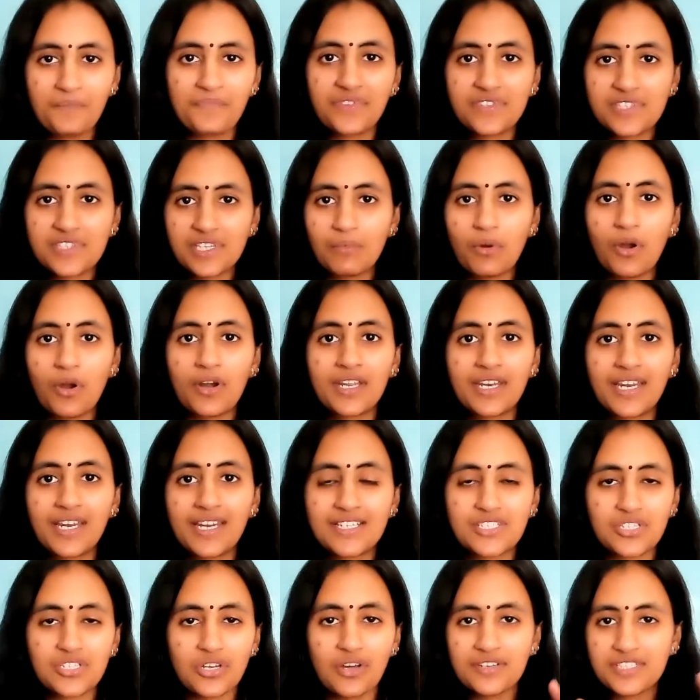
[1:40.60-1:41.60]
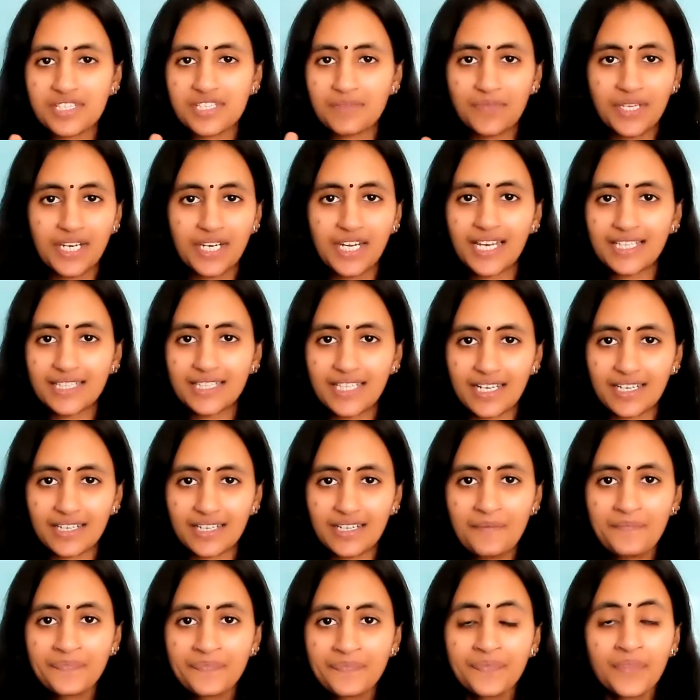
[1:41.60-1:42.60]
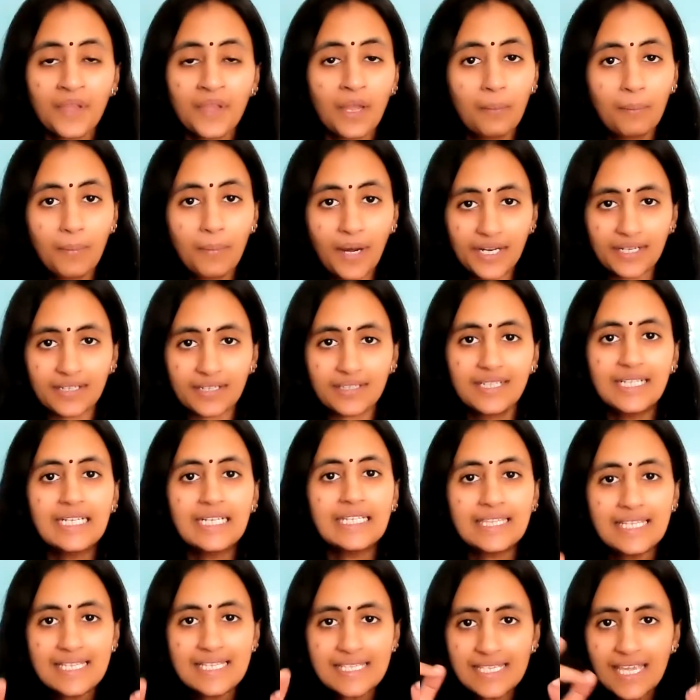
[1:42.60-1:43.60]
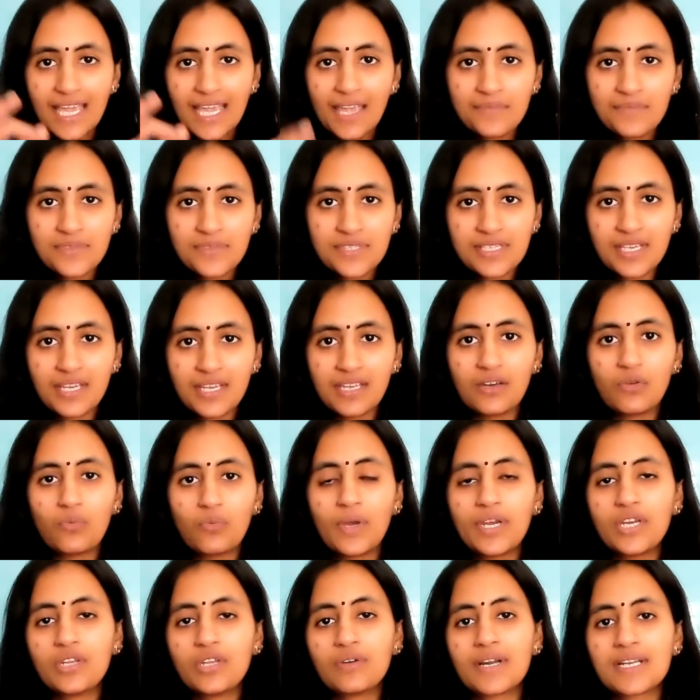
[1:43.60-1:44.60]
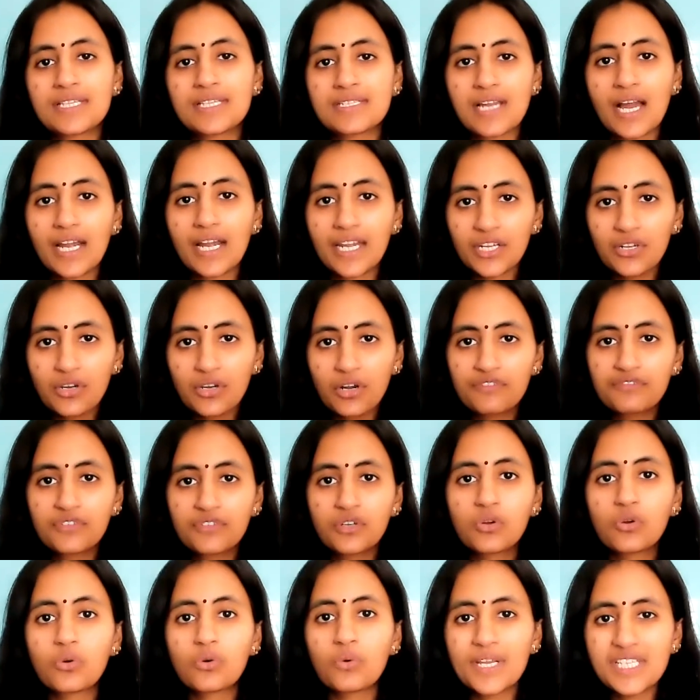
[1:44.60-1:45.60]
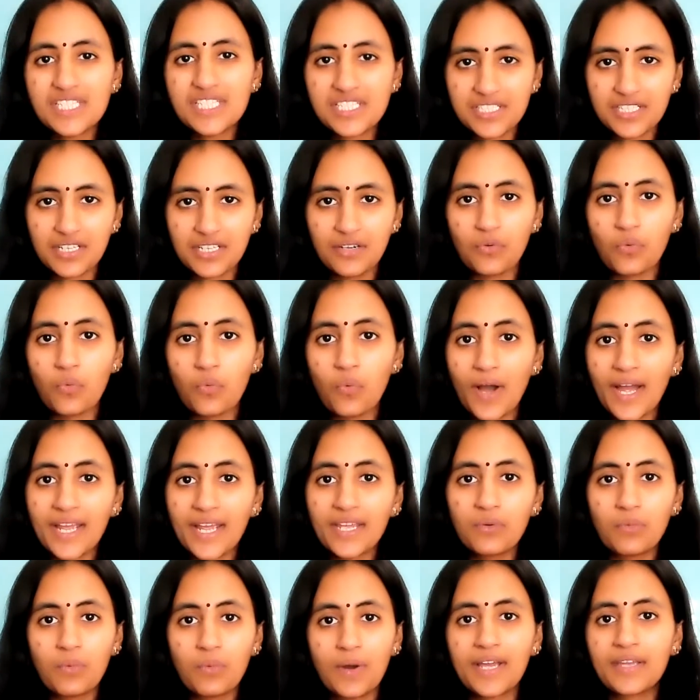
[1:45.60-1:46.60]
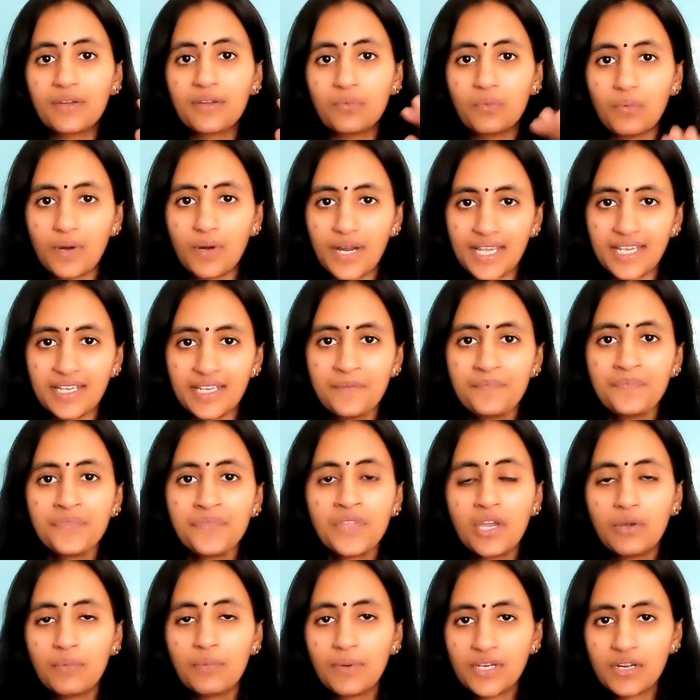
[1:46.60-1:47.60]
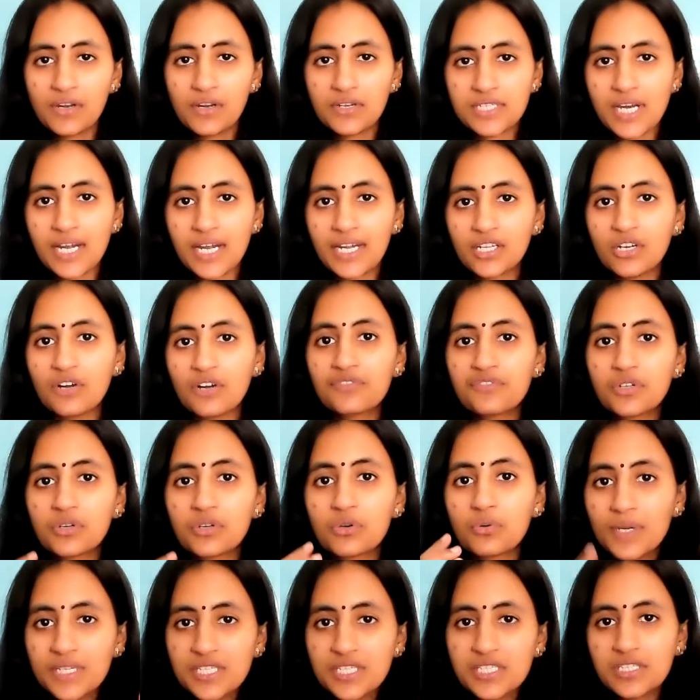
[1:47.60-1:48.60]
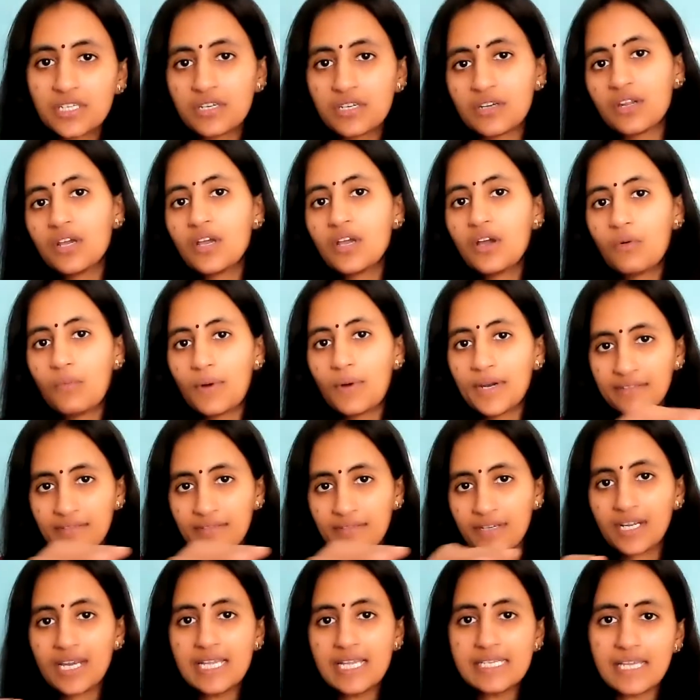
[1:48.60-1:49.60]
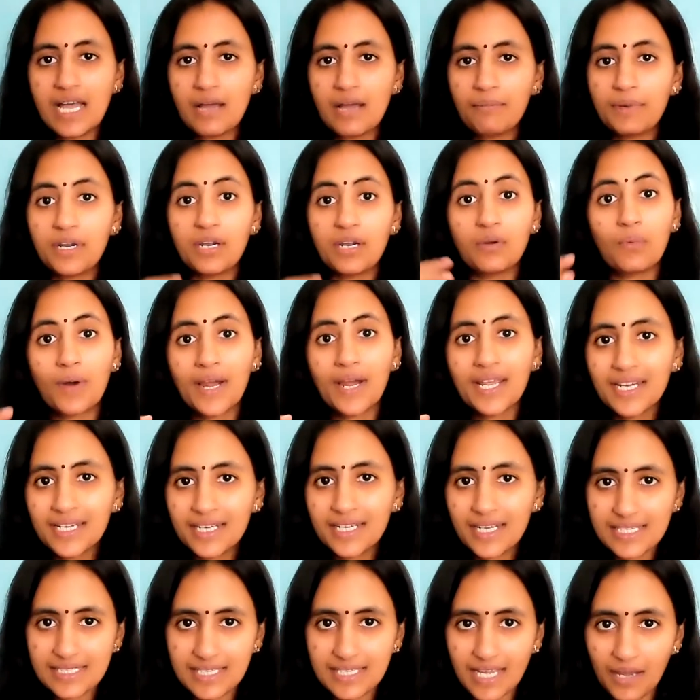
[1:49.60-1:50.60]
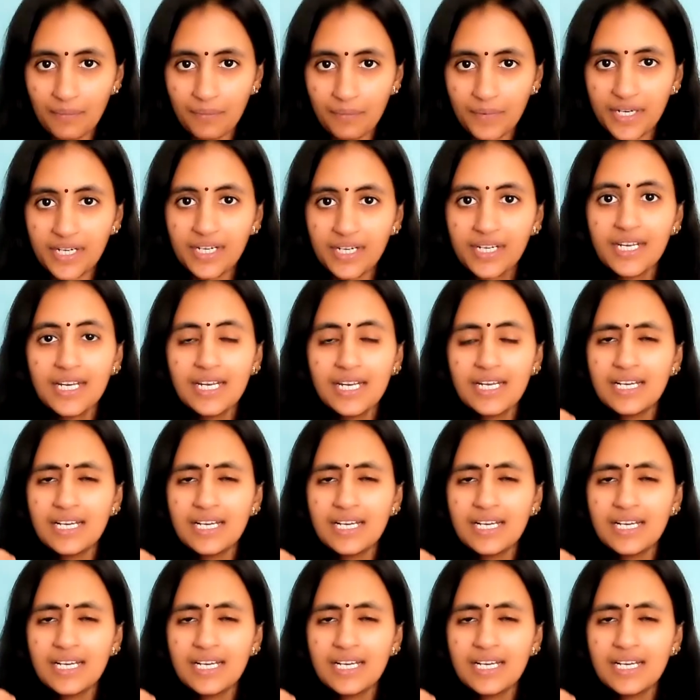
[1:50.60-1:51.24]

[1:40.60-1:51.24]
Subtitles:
subordinates or something like that. But the same scene, when you are starting off to question why, when you're starting off to question whatever has happened, why it has happened,